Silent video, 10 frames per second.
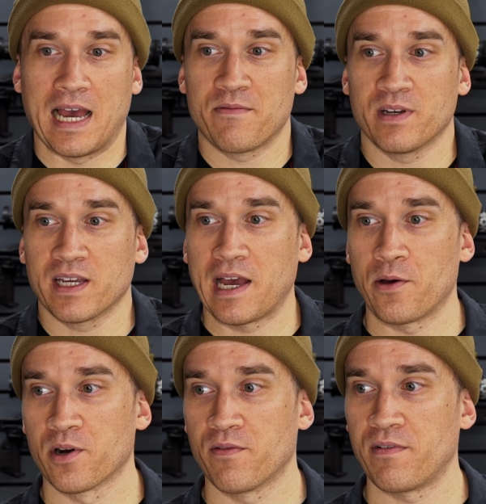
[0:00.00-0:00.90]
haven't
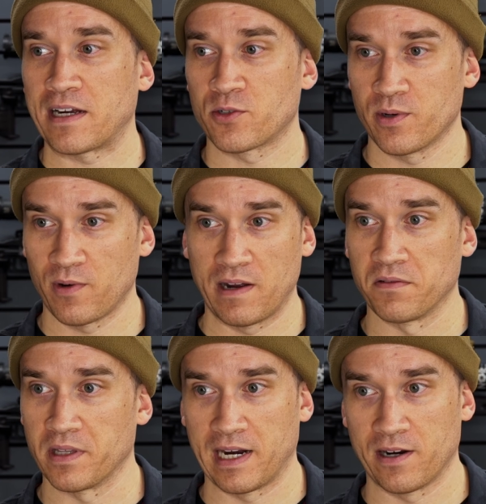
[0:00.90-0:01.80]
encountered a factory
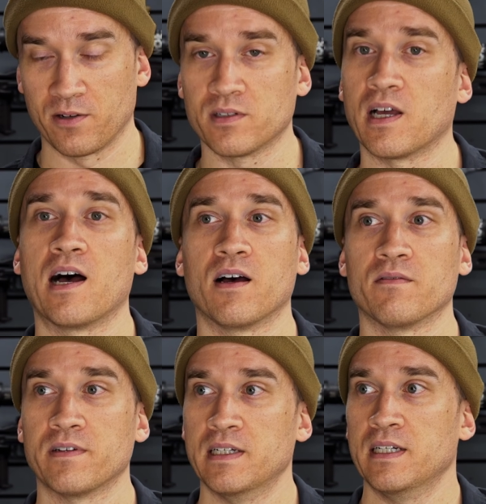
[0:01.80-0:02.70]
rifle that I don't love,